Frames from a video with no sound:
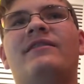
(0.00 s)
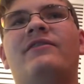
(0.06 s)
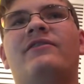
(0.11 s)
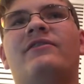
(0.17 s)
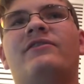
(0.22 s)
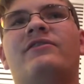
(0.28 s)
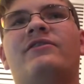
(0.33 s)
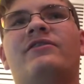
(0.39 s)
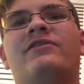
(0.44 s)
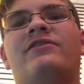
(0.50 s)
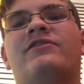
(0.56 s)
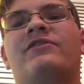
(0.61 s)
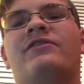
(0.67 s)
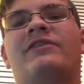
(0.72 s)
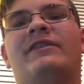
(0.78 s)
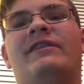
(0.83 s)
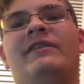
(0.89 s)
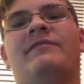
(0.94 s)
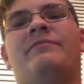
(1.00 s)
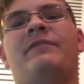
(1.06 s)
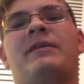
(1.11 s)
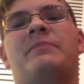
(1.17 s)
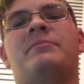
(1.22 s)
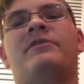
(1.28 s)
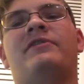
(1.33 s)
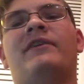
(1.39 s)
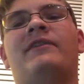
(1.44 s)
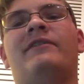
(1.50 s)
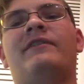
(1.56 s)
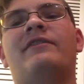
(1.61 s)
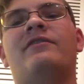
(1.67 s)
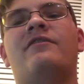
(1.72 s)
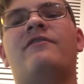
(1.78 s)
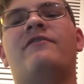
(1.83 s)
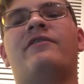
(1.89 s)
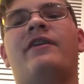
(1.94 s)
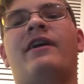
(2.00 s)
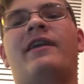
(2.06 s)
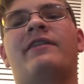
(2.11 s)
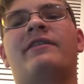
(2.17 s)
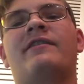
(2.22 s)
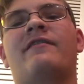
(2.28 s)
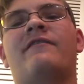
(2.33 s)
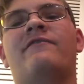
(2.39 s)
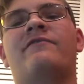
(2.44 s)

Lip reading: besides that, though, if you're, like,